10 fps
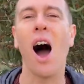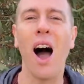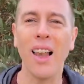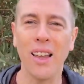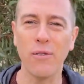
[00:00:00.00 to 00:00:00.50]

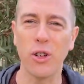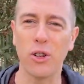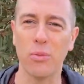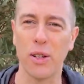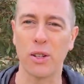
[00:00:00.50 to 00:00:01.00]
I love to
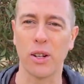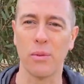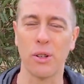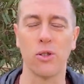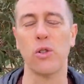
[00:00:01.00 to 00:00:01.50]
use my
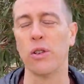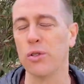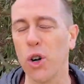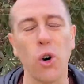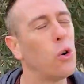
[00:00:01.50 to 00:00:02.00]
eucalyptus
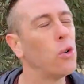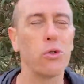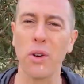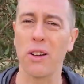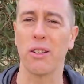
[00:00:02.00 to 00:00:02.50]
oils all
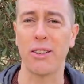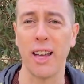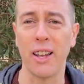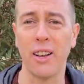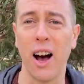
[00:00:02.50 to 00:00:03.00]
throughout the
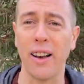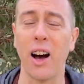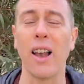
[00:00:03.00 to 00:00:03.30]
day and night.